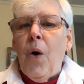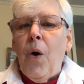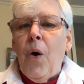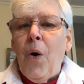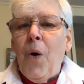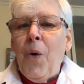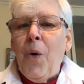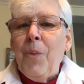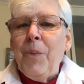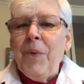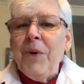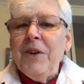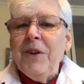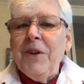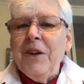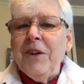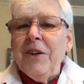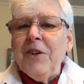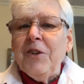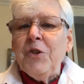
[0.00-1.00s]
open
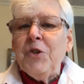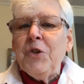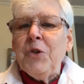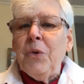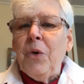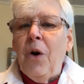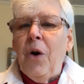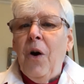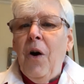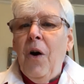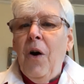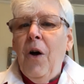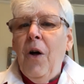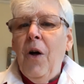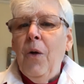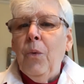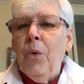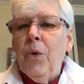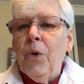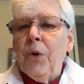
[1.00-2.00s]
to
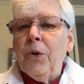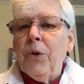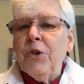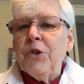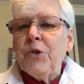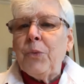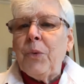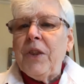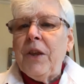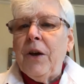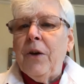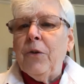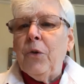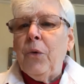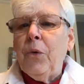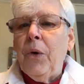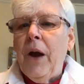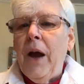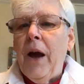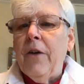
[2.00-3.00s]
all workers without
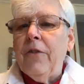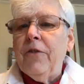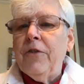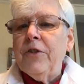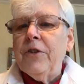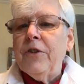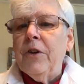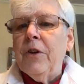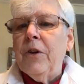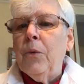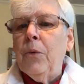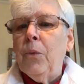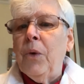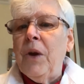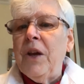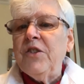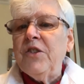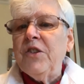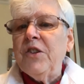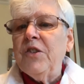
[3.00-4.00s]
craft,
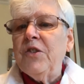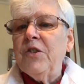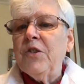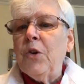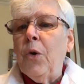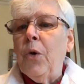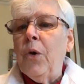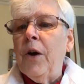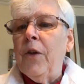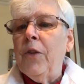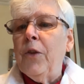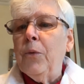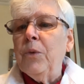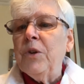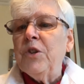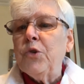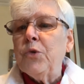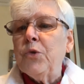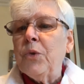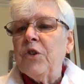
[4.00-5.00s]
racist or other
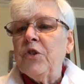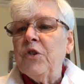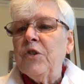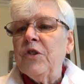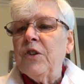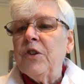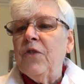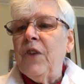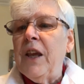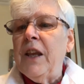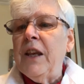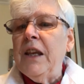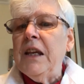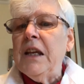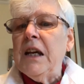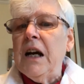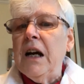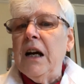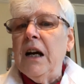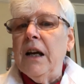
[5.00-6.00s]
restrictions of any
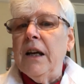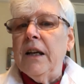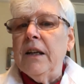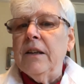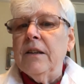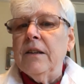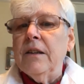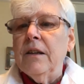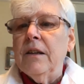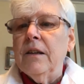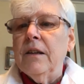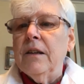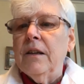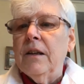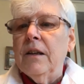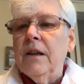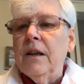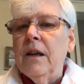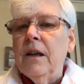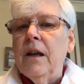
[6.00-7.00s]
kind.
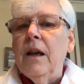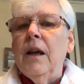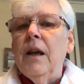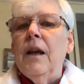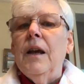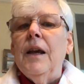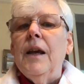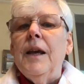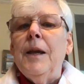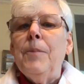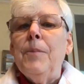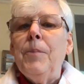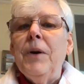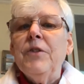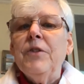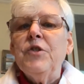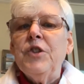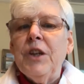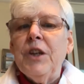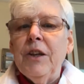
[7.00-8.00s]
It
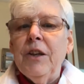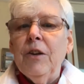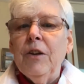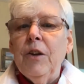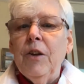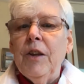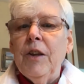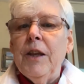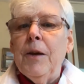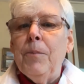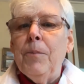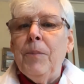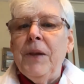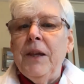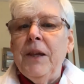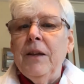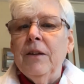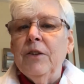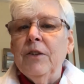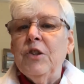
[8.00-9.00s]
particularly
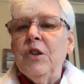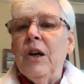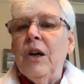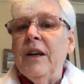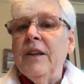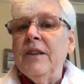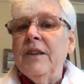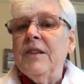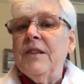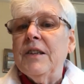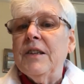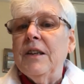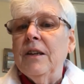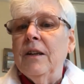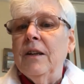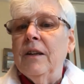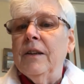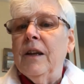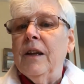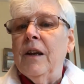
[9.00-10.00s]
appealed to
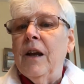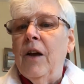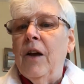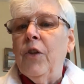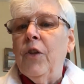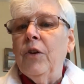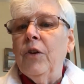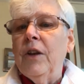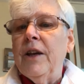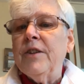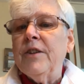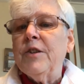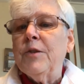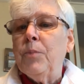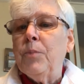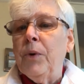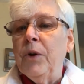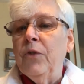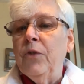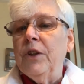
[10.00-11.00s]
unskilled and other less
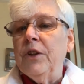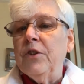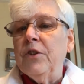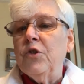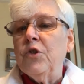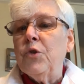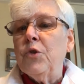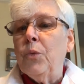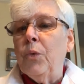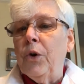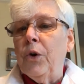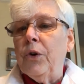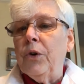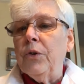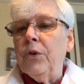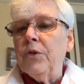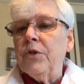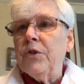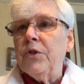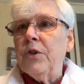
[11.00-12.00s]
privileged
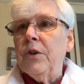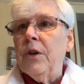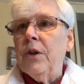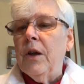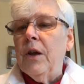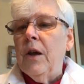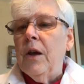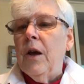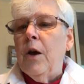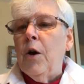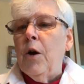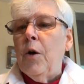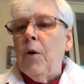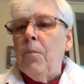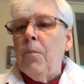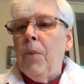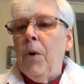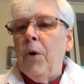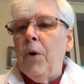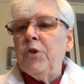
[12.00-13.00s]
workers.
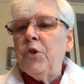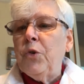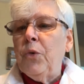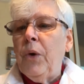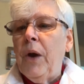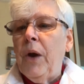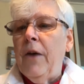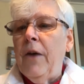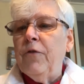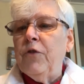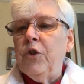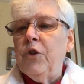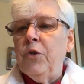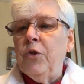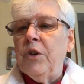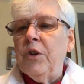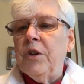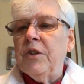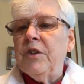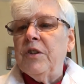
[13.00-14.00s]
Most craft
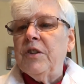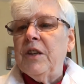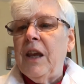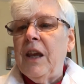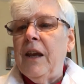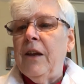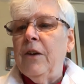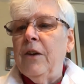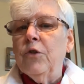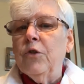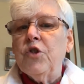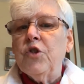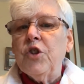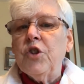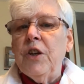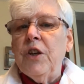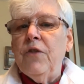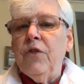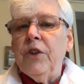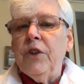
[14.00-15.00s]
unions catered
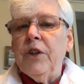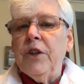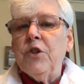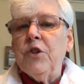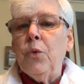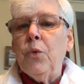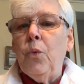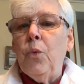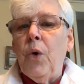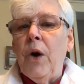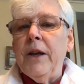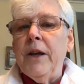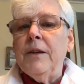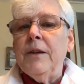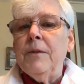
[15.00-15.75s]
chiefly to white